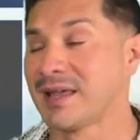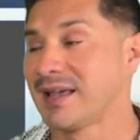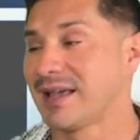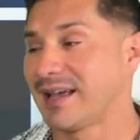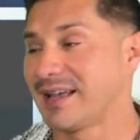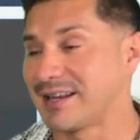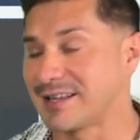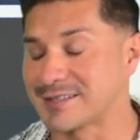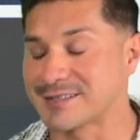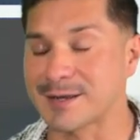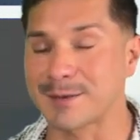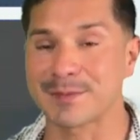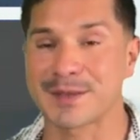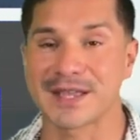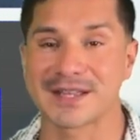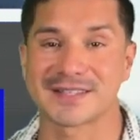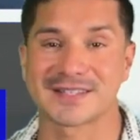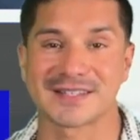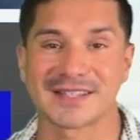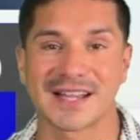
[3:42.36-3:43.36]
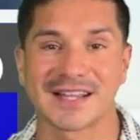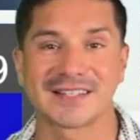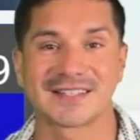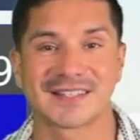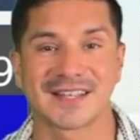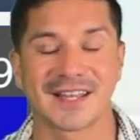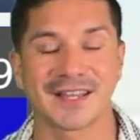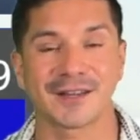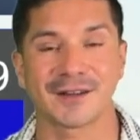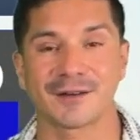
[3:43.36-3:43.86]
and in some cases, I'd
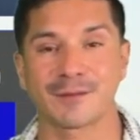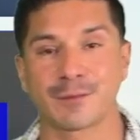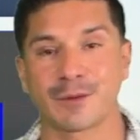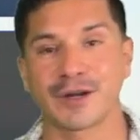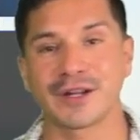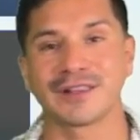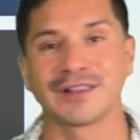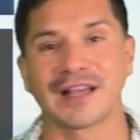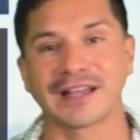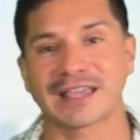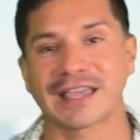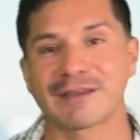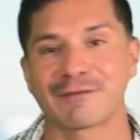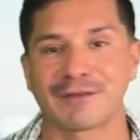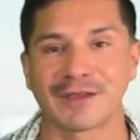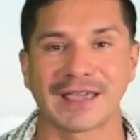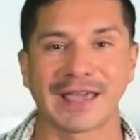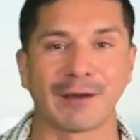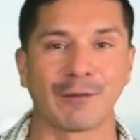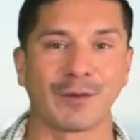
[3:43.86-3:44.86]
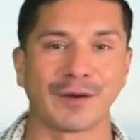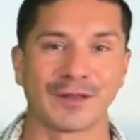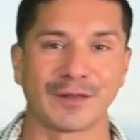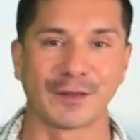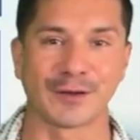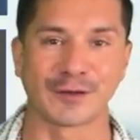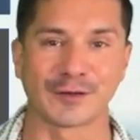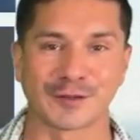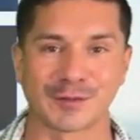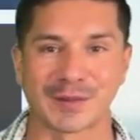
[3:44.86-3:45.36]
say you're pretty lucky if you get one of
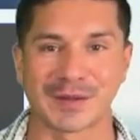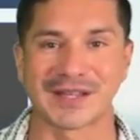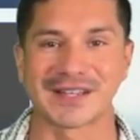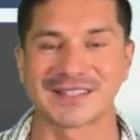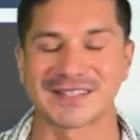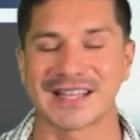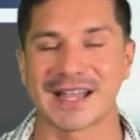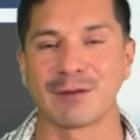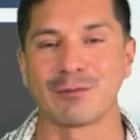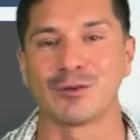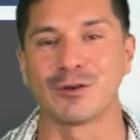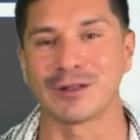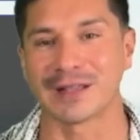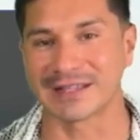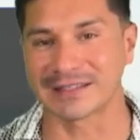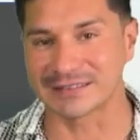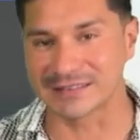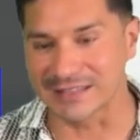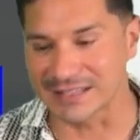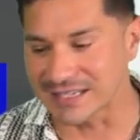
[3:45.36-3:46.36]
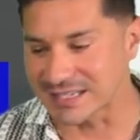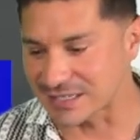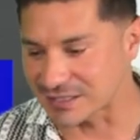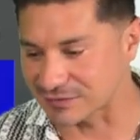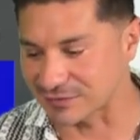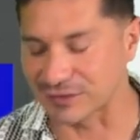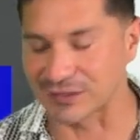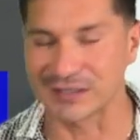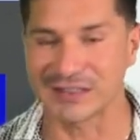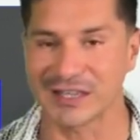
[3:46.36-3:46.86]
those, because that will, at least
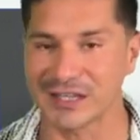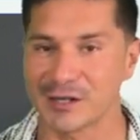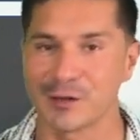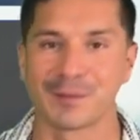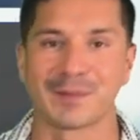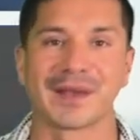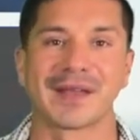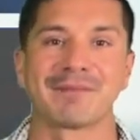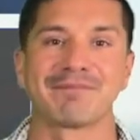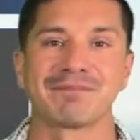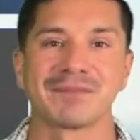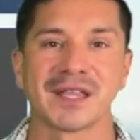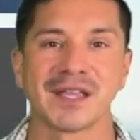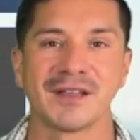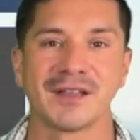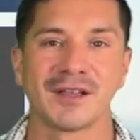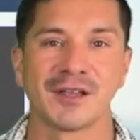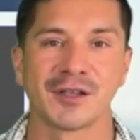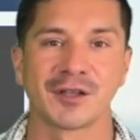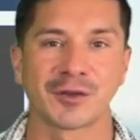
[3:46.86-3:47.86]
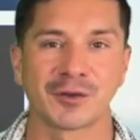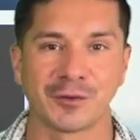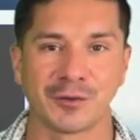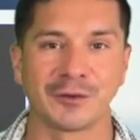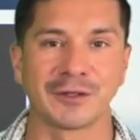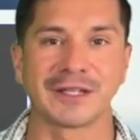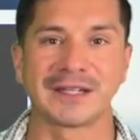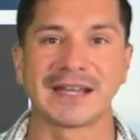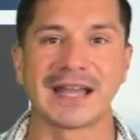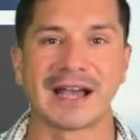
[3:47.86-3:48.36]
for a little bit, cool
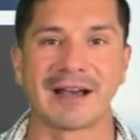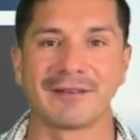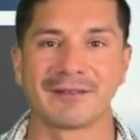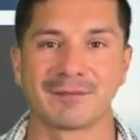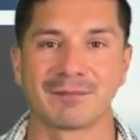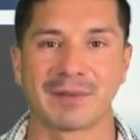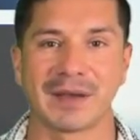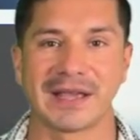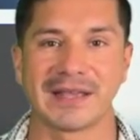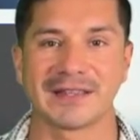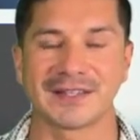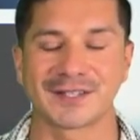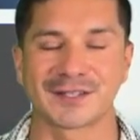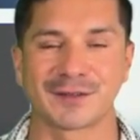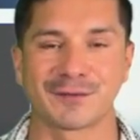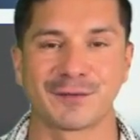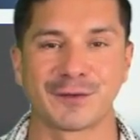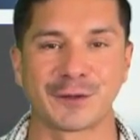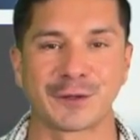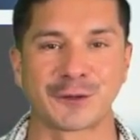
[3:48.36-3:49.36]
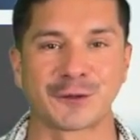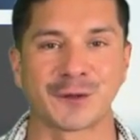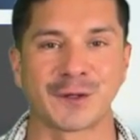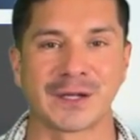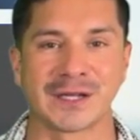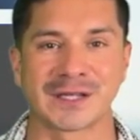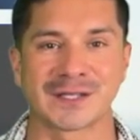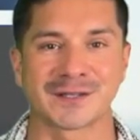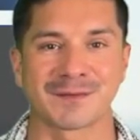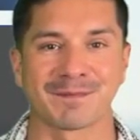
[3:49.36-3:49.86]
you down by at least a few
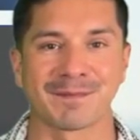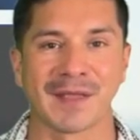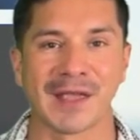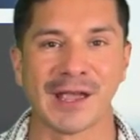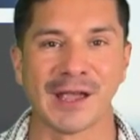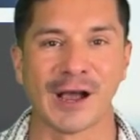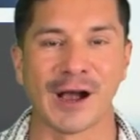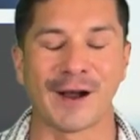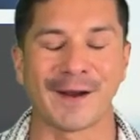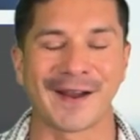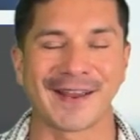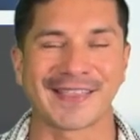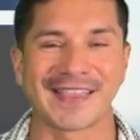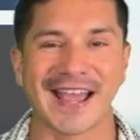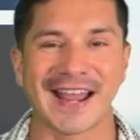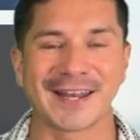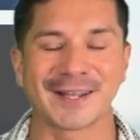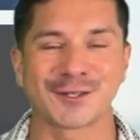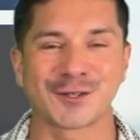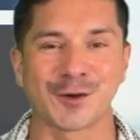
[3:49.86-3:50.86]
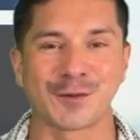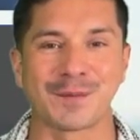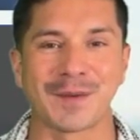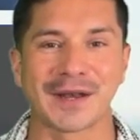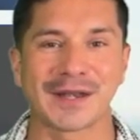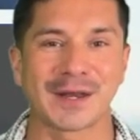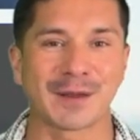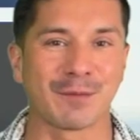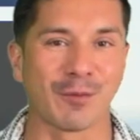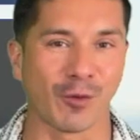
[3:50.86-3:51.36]
degrees. All right, that is your
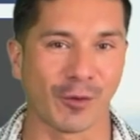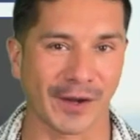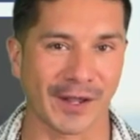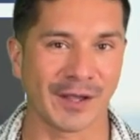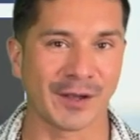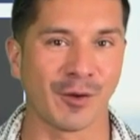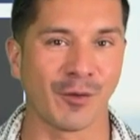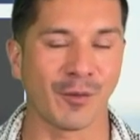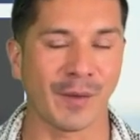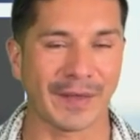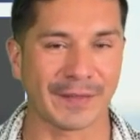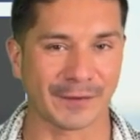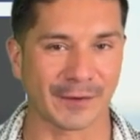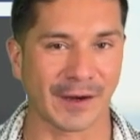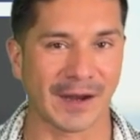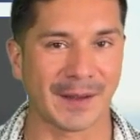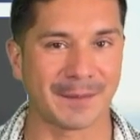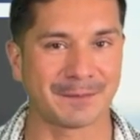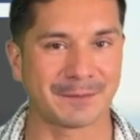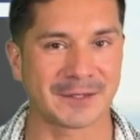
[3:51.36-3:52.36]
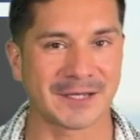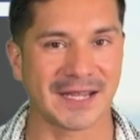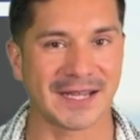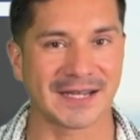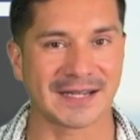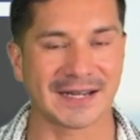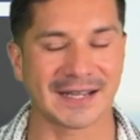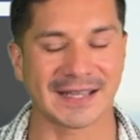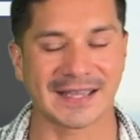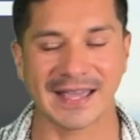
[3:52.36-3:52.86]
Monday morning weather
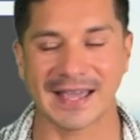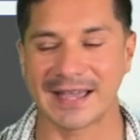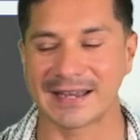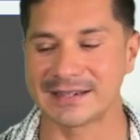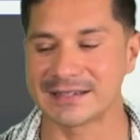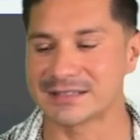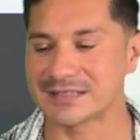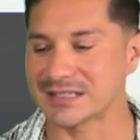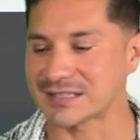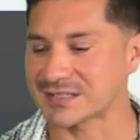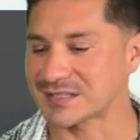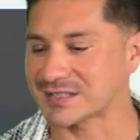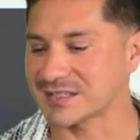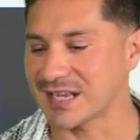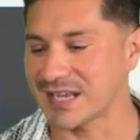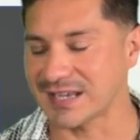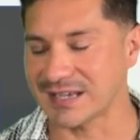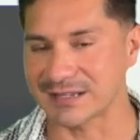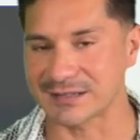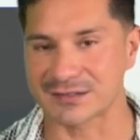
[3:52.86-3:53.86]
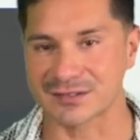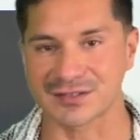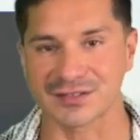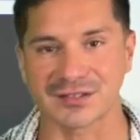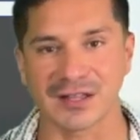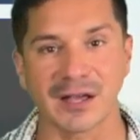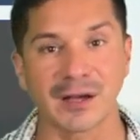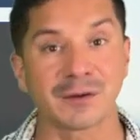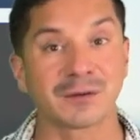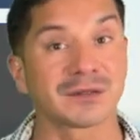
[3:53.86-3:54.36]
update. Again, just take it
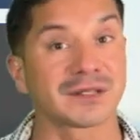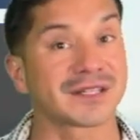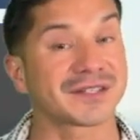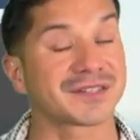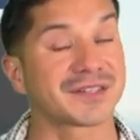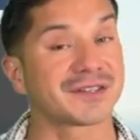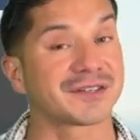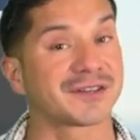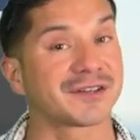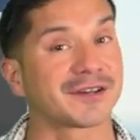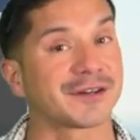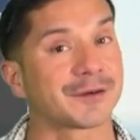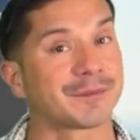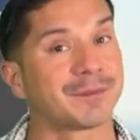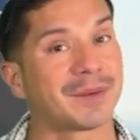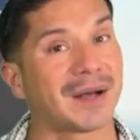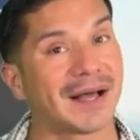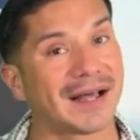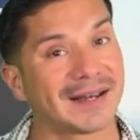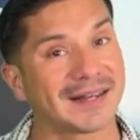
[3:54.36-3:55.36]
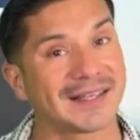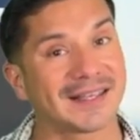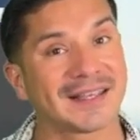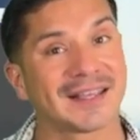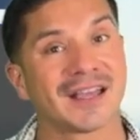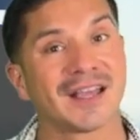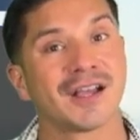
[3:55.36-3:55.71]
slow, listen to your body,